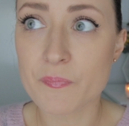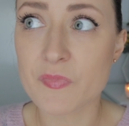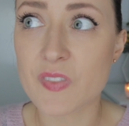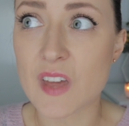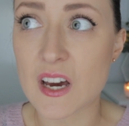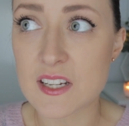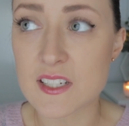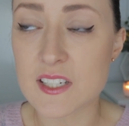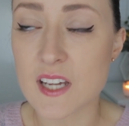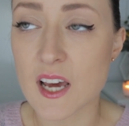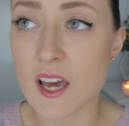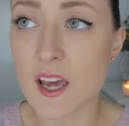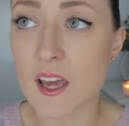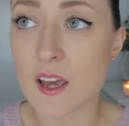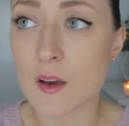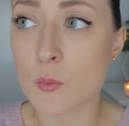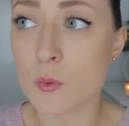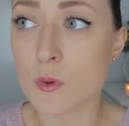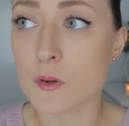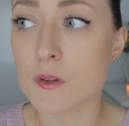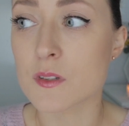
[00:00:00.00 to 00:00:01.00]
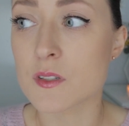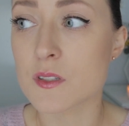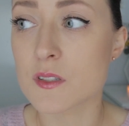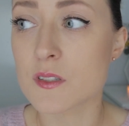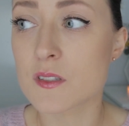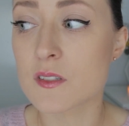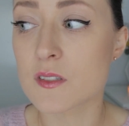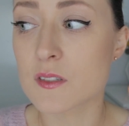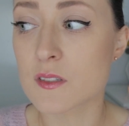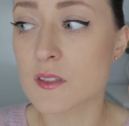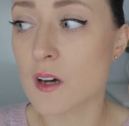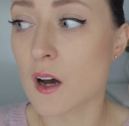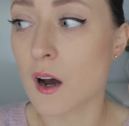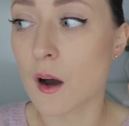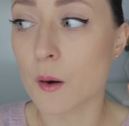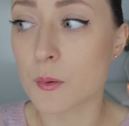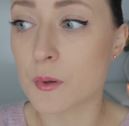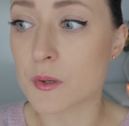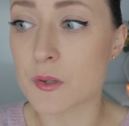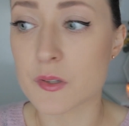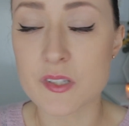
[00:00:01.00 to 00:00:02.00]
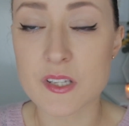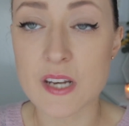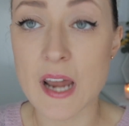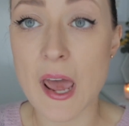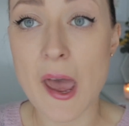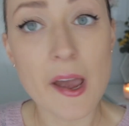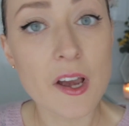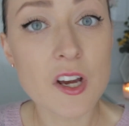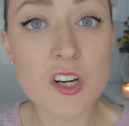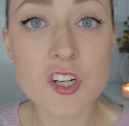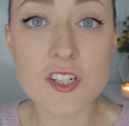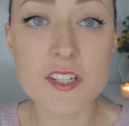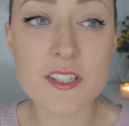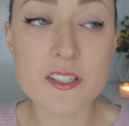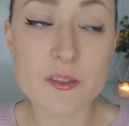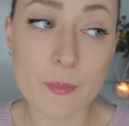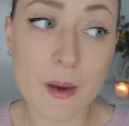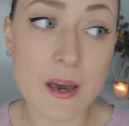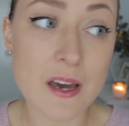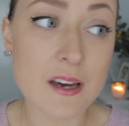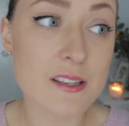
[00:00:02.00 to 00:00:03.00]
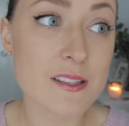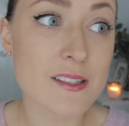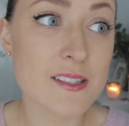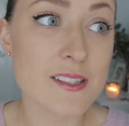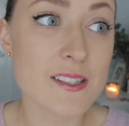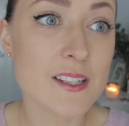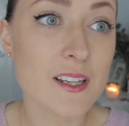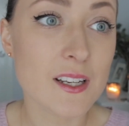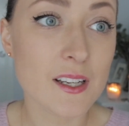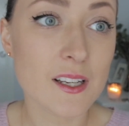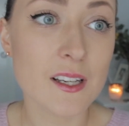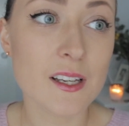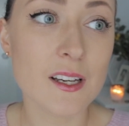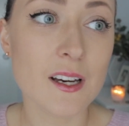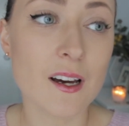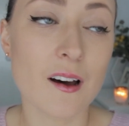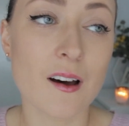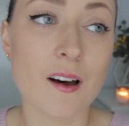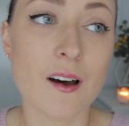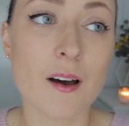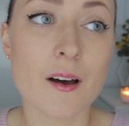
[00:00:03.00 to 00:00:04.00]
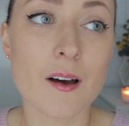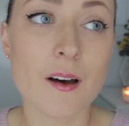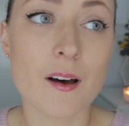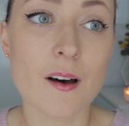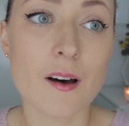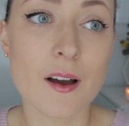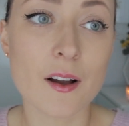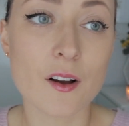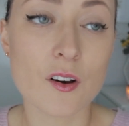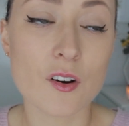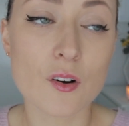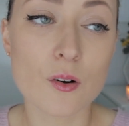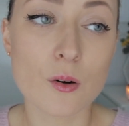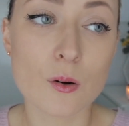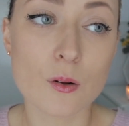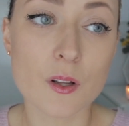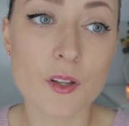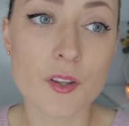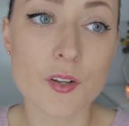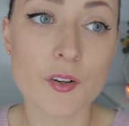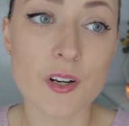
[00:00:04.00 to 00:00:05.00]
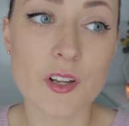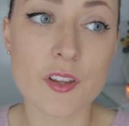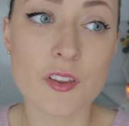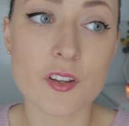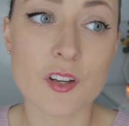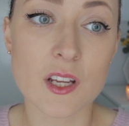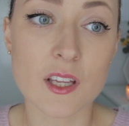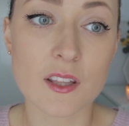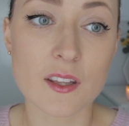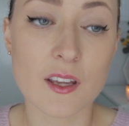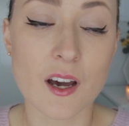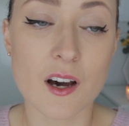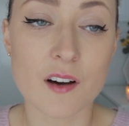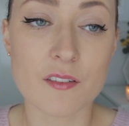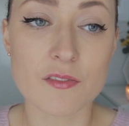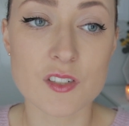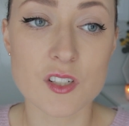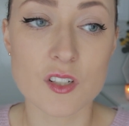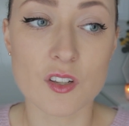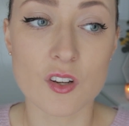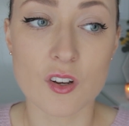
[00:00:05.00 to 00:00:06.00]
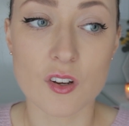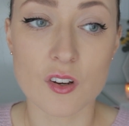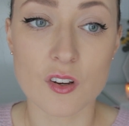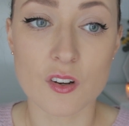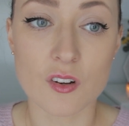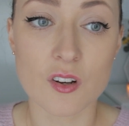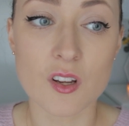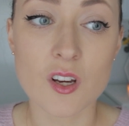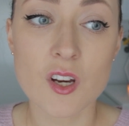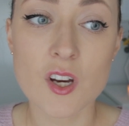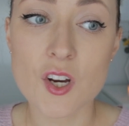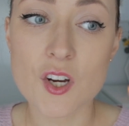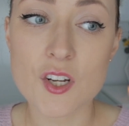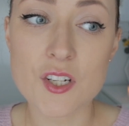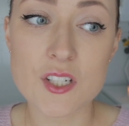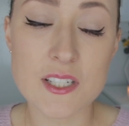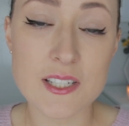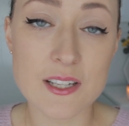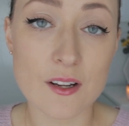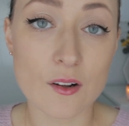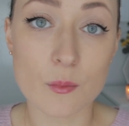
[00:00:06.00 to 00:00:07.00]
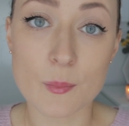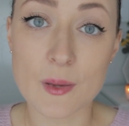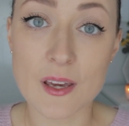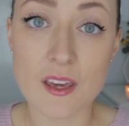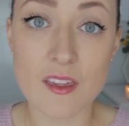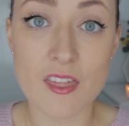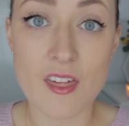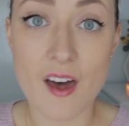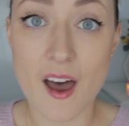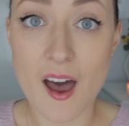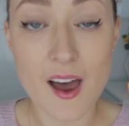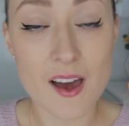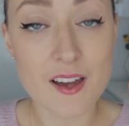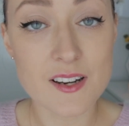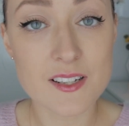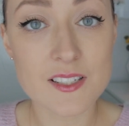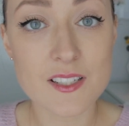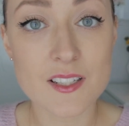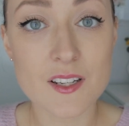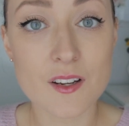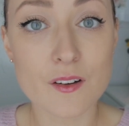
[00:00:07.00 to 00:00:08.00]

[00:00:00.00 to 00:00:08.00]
that day was, I was an anxious mess. Uh, I got a call at 3.30 in the afternoon to tell me that